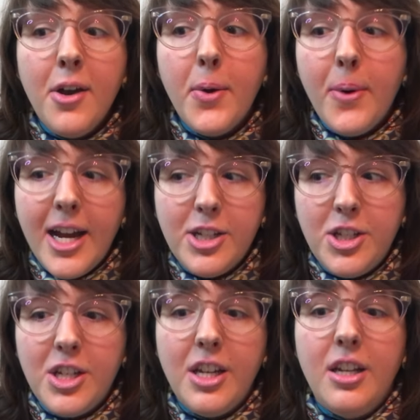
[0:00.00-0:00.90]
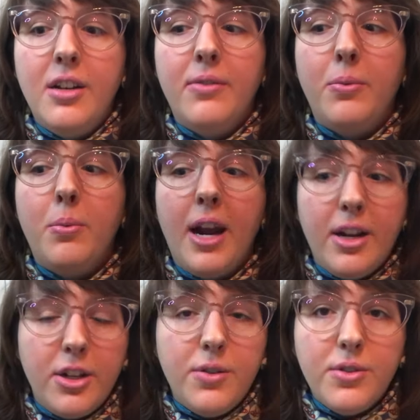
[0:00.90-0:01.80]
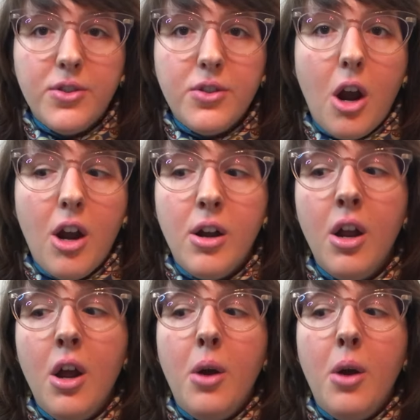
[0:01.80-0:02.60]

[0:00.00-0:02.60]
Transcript: question of where do you start,